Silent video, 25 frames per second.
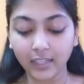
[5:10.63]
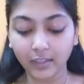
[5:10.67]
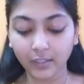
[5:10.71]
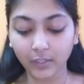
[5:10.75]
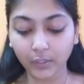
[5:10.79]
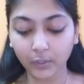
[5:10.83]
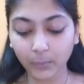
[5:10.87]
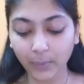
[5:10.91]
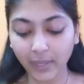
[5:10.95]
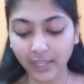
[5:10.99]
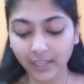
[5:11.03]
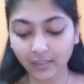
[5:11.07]

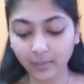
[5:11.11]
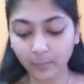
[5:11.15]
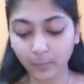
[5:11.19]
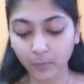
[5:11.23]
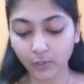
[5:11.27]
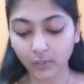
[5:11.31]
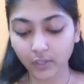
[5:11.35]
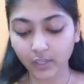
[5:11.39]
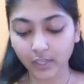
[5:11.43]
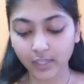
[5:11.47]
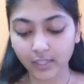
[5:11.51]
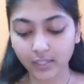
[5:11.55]
the 12th
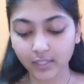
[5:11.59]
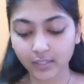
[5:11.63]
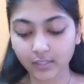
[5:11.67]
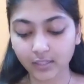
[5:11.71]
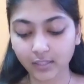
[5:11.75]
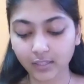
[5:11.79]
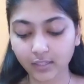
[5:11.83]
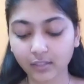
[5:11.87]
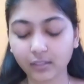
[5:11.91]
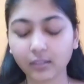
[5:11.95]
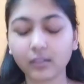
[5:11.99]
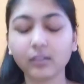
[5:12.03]
book
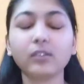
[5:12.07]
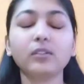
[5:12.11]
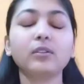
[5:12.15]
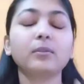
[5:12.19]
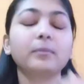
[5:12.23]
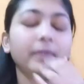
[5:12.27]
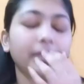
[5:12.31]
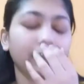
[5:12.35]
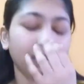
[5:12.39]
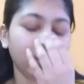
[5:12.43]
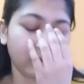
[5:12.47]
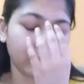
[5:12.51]
is, oh
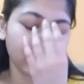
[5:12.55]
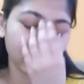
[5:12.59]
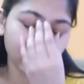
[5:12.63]
my